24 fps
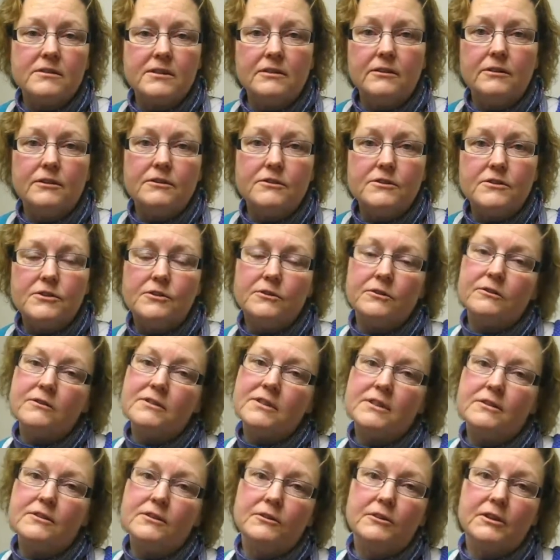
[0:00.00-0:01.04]
and concerns
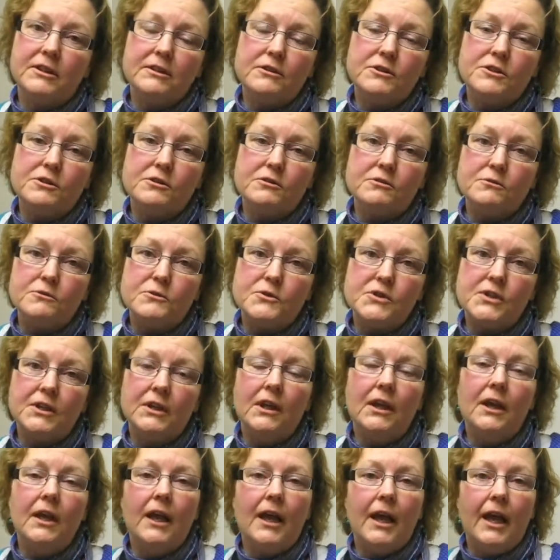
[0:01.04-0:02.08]
and their issues,
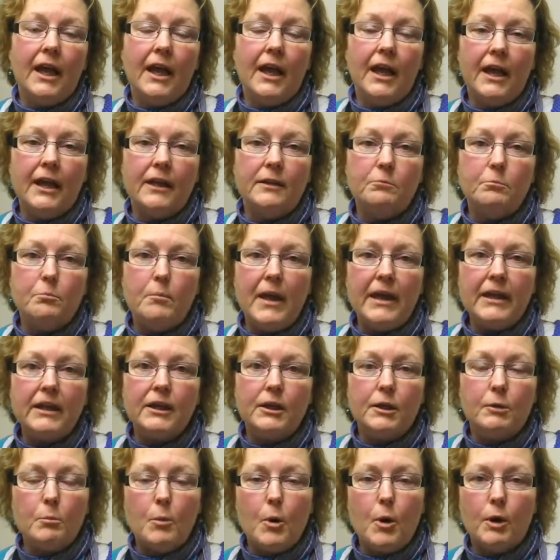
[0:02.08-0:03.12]
and make it
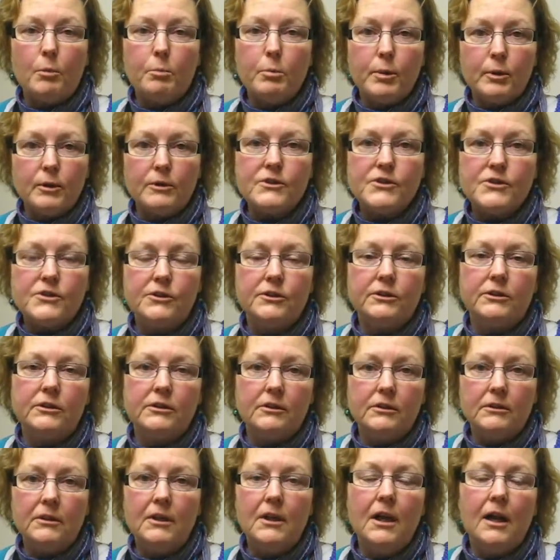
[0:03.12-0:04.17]
a more
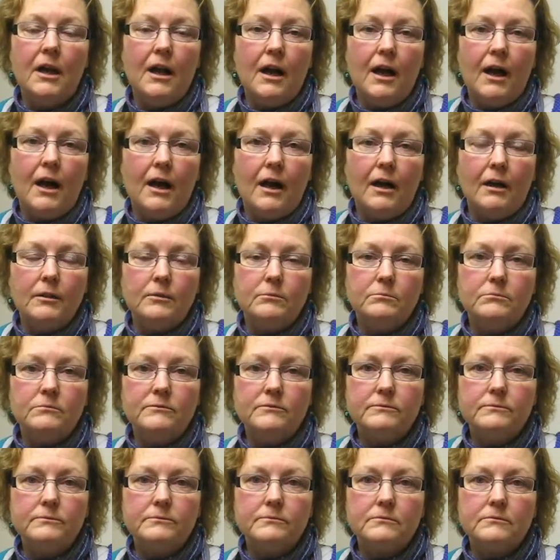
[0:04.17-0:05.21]
personal um,
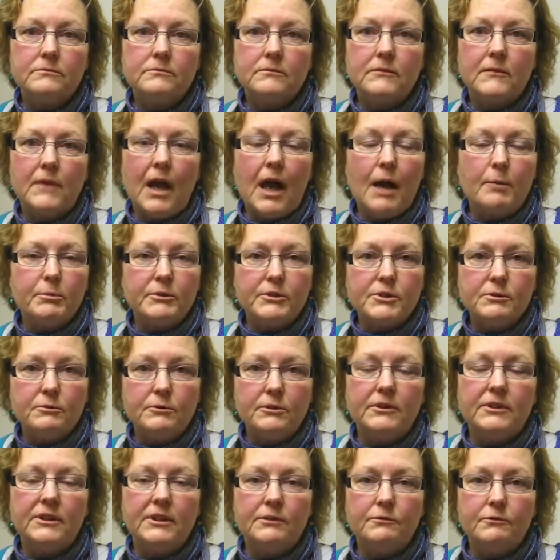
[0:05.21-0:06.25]

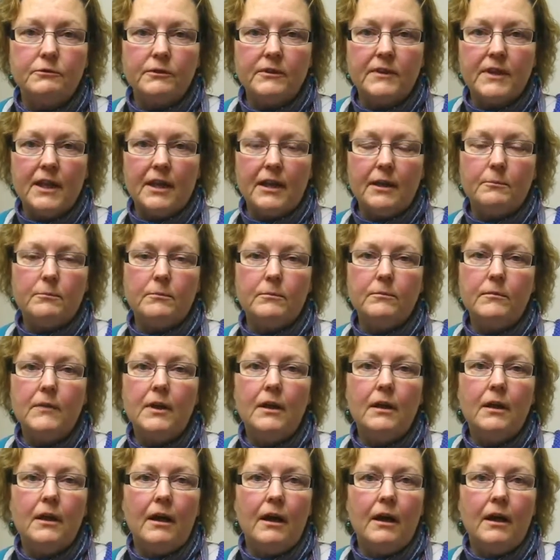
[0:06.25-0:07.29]
opportunity for them
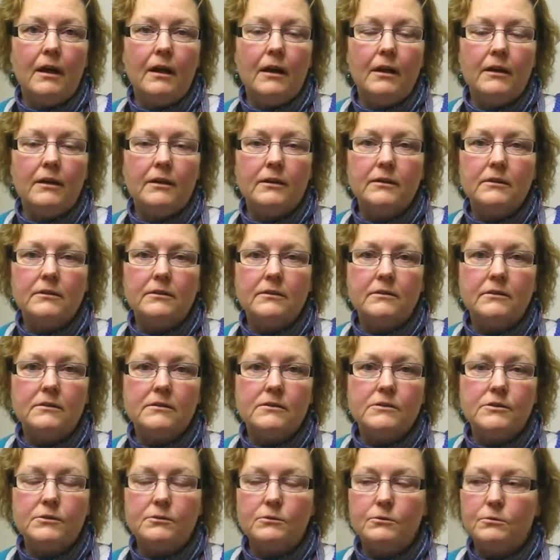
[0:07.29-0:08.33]
uh,
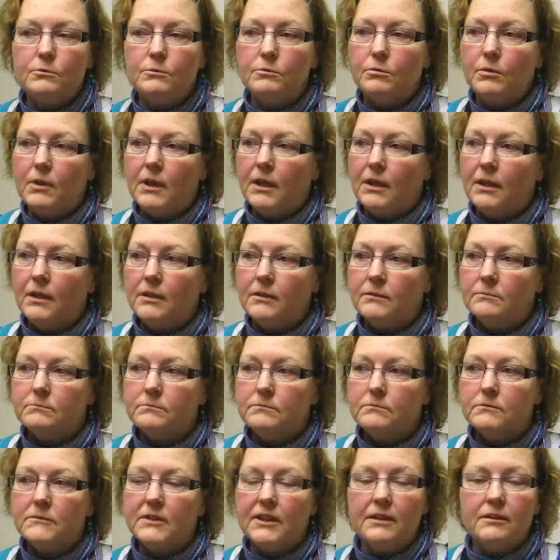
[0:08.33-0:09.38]
to um,
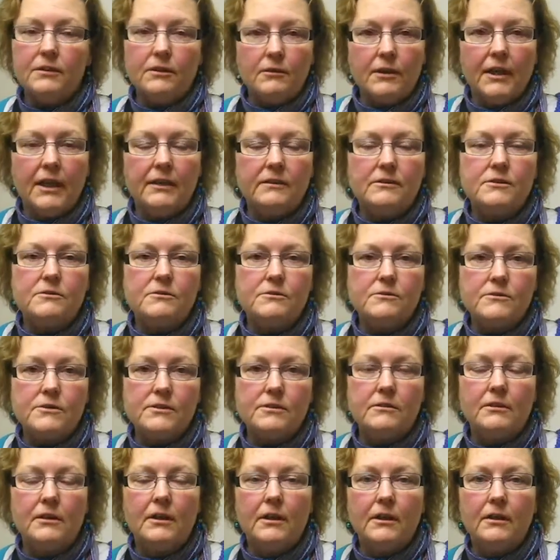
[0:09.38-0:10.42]
get their answers
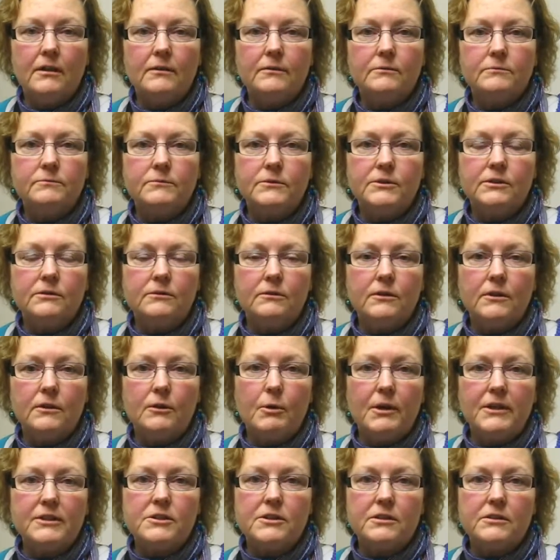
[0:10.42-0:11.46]
um, to the
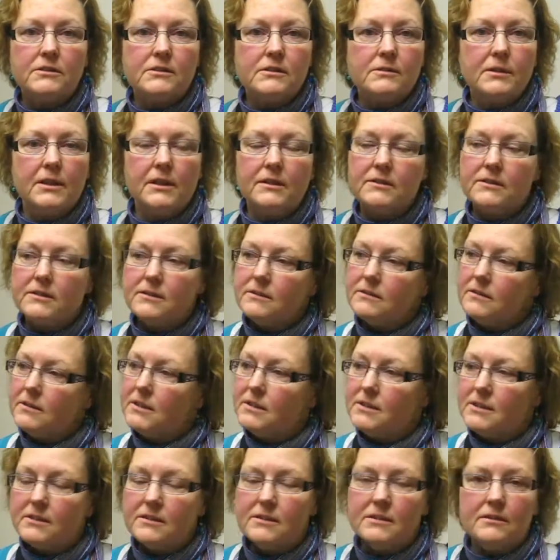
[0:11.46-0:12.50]
questions, because
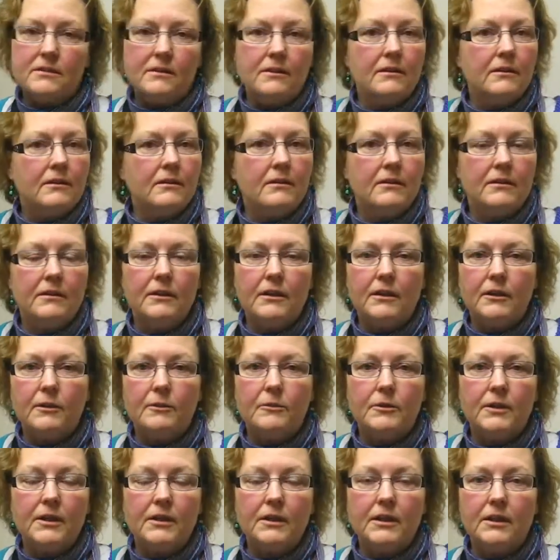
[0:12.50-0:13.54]
this is, you know,
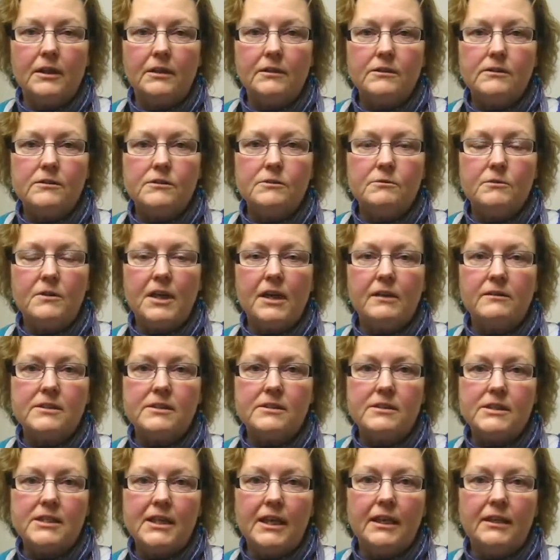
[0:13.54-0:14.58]
in the two
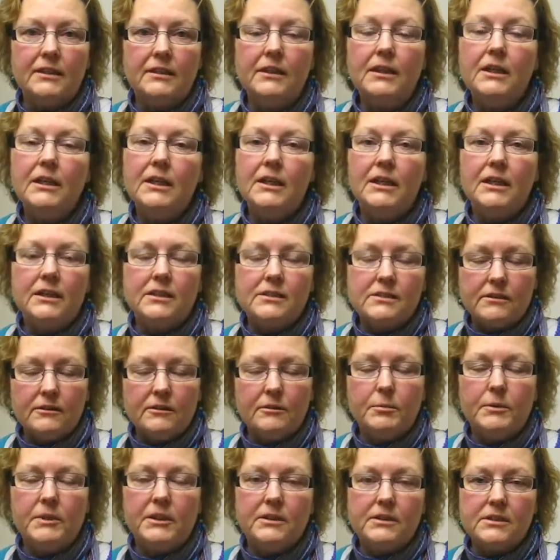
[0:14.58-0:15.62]
thousand ten, it's going
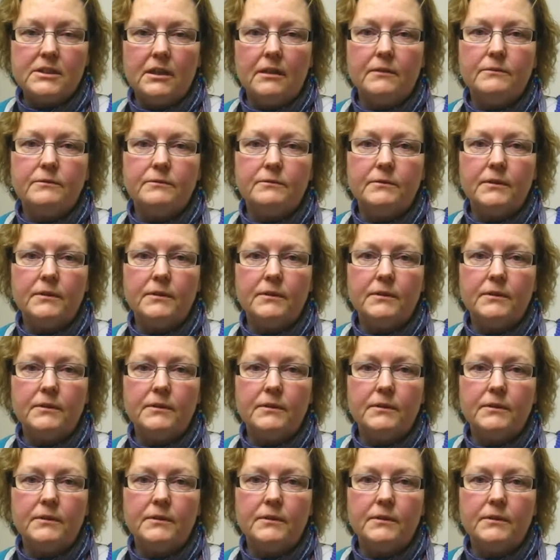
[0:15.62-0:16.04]
to be a tough